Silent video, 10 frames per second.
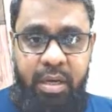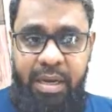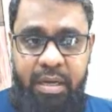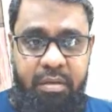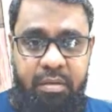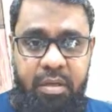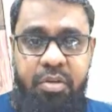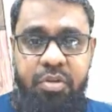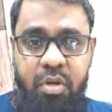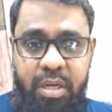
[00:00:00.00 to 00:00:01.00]
and
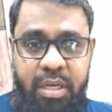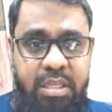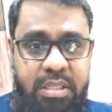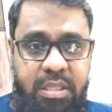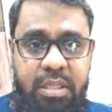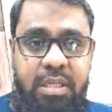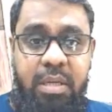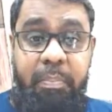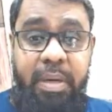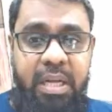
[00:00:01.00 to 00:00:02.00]
in short I can say we
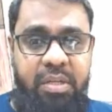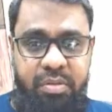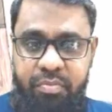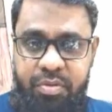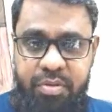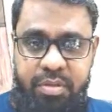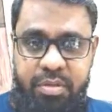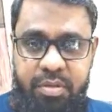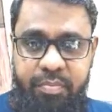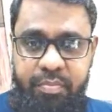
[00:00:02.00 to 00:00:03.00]
have building
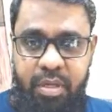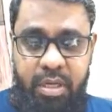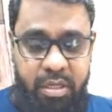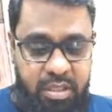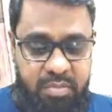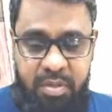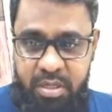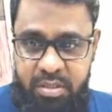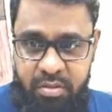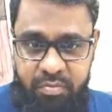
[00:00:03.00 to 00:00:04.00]
services, and in this
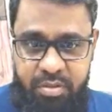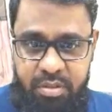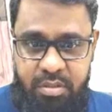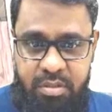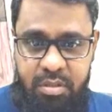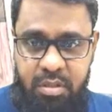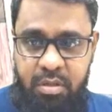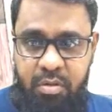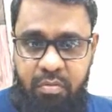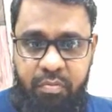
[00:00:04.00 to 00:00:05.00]
building services
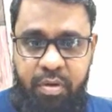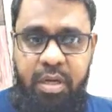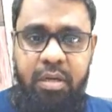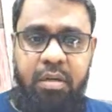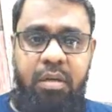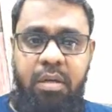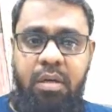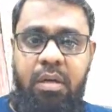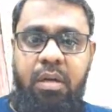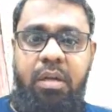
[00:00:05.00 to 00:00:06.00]
you'll find
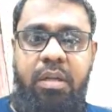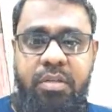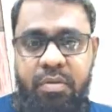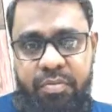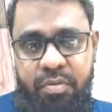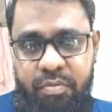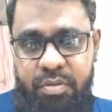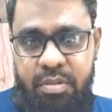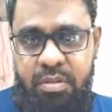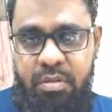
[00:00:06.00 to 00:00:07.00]
list of
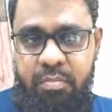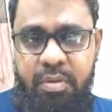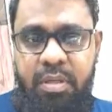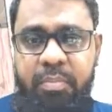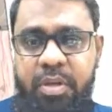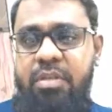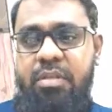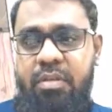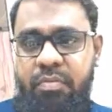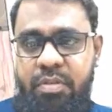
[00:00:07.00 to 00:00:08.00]
services, but the major
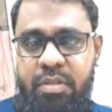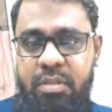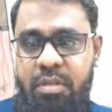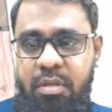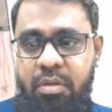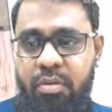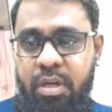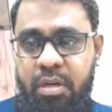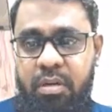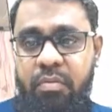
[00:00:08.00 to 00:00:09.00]
services you
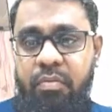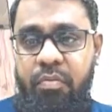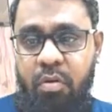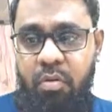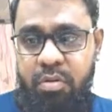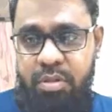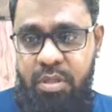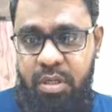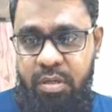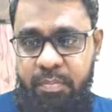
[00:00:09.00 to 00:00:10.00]
can follow is
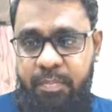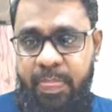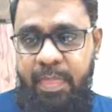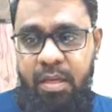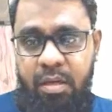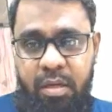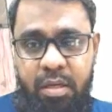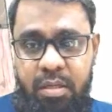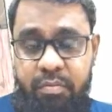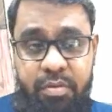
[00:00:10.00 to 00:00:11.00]
three.
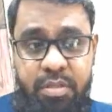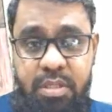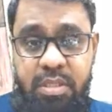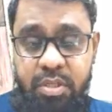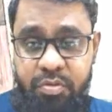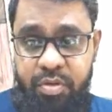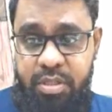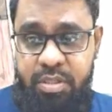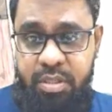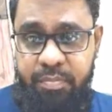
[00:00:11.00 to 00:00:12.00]
Here the first is
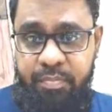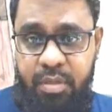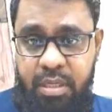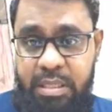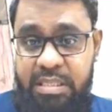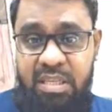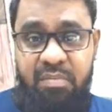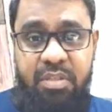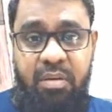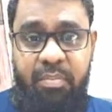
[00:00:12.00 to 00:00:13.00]
HVAC, and this
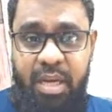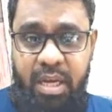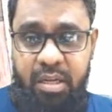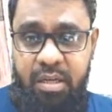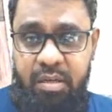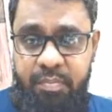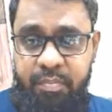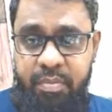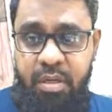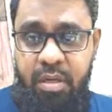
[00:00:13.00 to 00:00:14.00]
comes under mechanical,
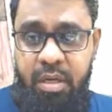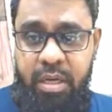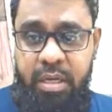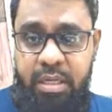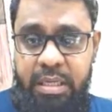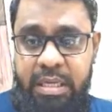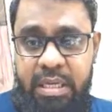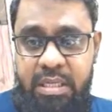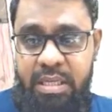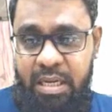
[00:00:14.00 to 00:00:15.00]
and
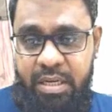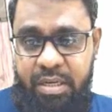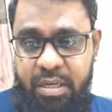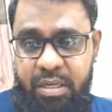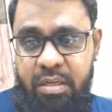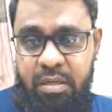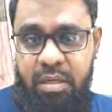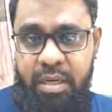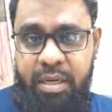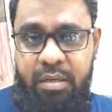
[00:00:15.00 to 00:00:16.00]
E is electrical,
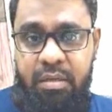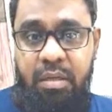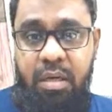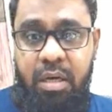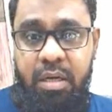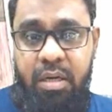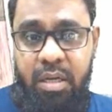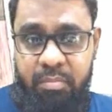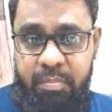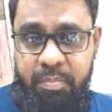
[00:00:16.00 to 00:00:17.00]
and under
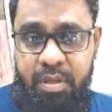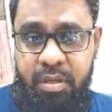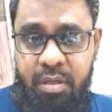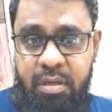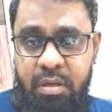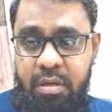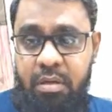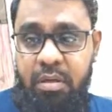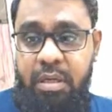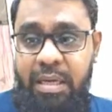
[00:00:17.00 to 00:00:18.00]
MEP
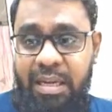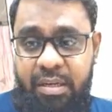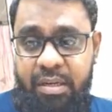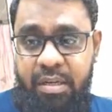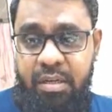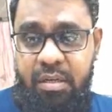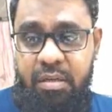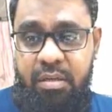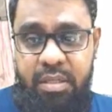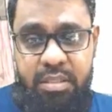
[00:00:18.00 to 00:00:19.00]
electrical
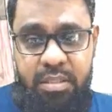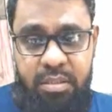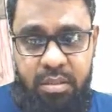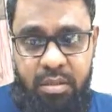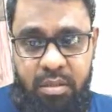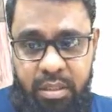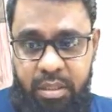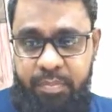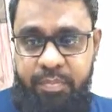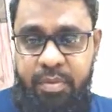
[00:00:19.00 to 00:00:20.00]
is E.